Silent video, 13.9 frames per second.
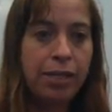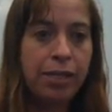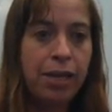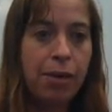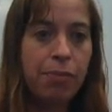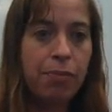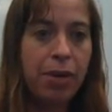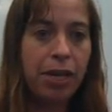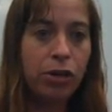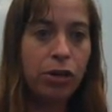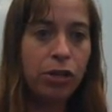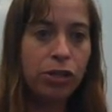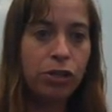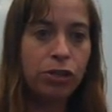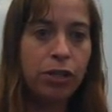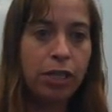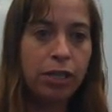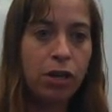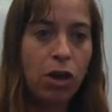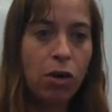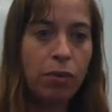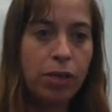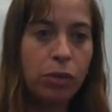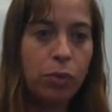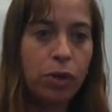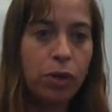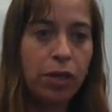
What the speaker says: up. My cursor doesn't always work.